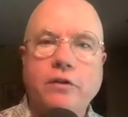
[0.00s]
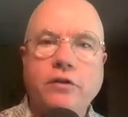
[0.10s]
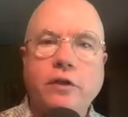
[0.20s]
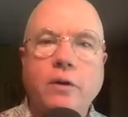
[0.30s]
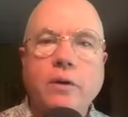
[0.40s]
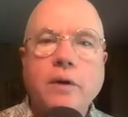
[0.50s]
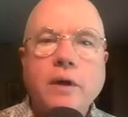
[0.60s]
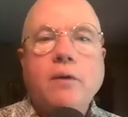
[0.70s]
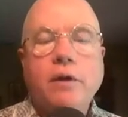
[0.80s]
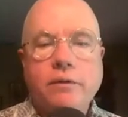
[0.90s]
So,
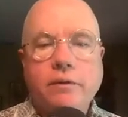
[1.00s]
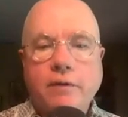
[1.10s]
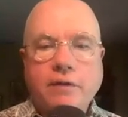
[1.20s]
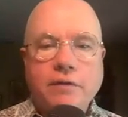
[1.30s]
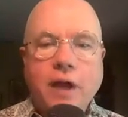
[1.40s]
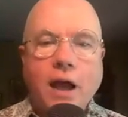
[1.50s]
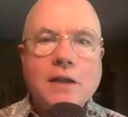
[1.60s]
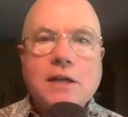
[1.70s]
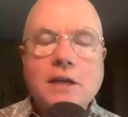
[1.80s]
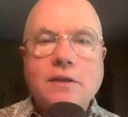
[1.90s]
well, you have to have
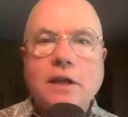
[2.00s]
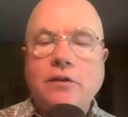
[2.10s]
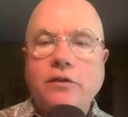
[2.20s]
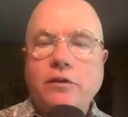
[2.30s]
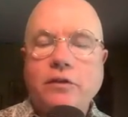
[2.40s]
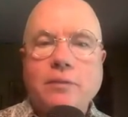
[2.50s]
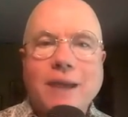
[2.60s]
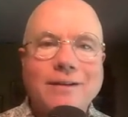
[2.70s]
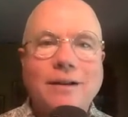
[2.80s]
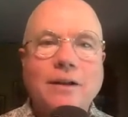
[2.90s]
content that's
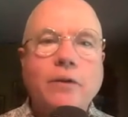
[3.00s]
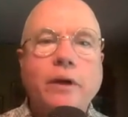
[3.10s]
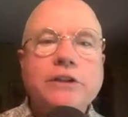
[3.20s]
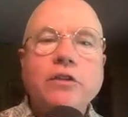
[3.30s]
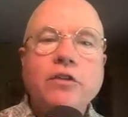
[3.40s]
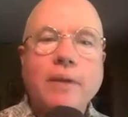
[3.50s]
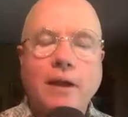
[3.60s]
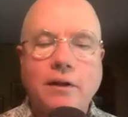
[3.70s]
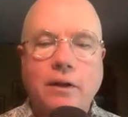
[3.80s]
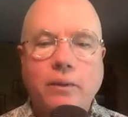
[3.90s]
semantically rich and
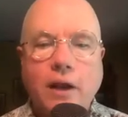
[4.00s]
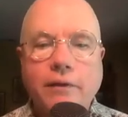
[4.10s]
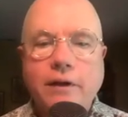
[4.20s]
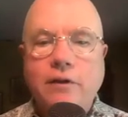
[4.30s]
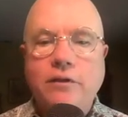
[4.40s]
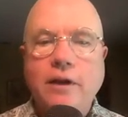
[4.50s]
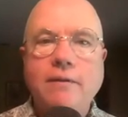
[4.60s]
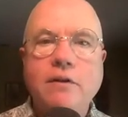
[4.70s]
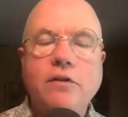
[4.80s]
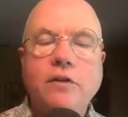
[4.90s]
semantically relevant, as
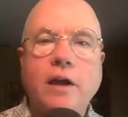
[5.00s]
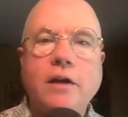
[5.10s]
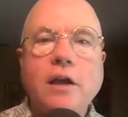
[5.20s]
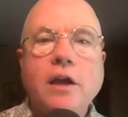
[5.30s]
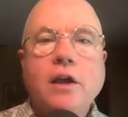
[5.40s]
David said.